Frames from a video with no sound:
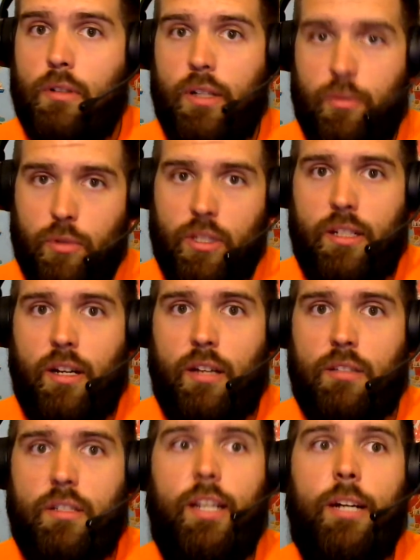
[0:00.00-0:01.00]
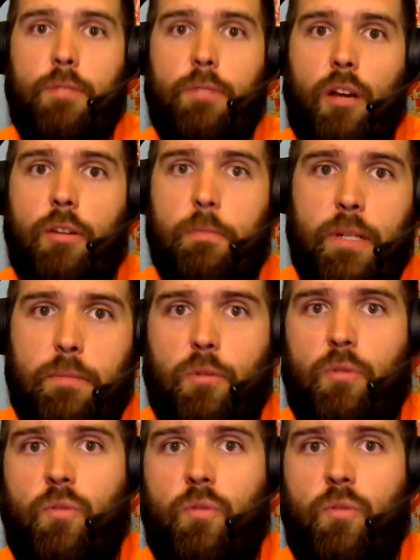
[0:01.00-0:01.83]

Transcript: It really does. It helps other people